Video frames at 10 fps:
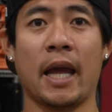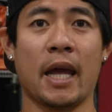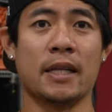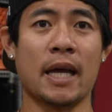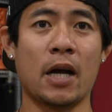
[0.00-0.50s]

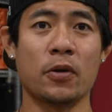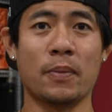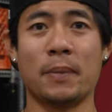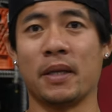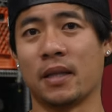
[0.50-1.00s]
And now you
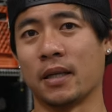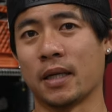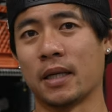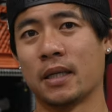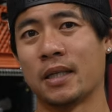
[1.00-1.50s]
may be
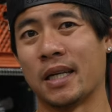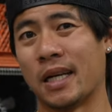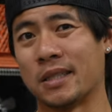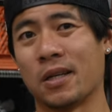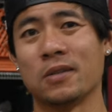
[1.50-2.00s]
thinking,
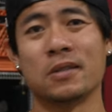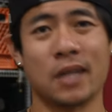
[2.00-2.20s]
it's also